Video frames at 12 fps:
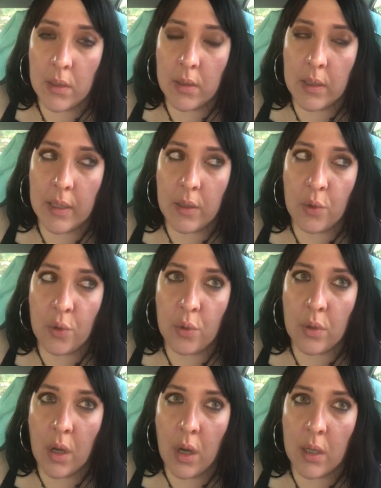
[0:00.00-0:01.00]
They do
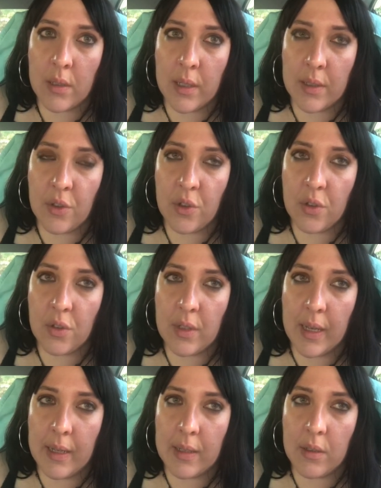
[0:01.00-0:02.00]
not
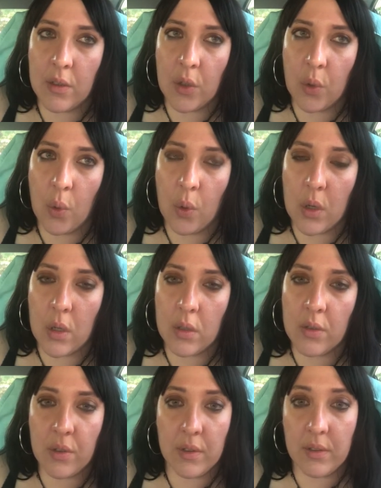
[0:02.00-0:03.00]
understand your
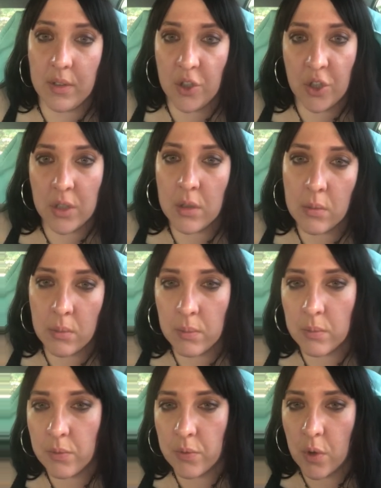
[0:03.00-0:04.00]
transition
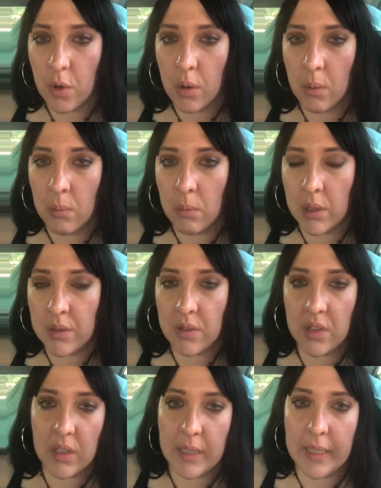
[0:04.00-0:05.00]
from a
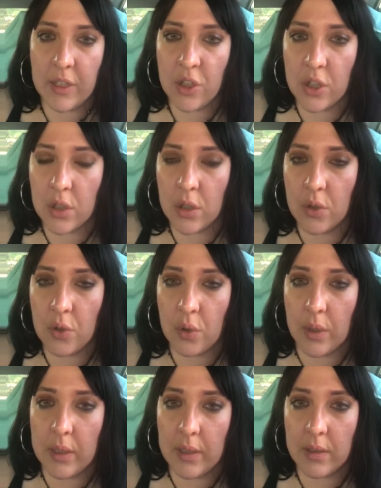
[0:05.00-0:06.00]
teenager to
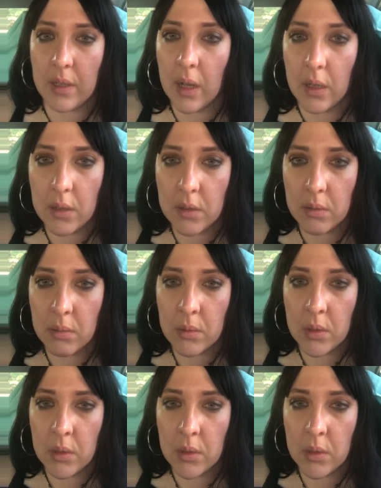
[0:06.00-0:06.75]
an adult.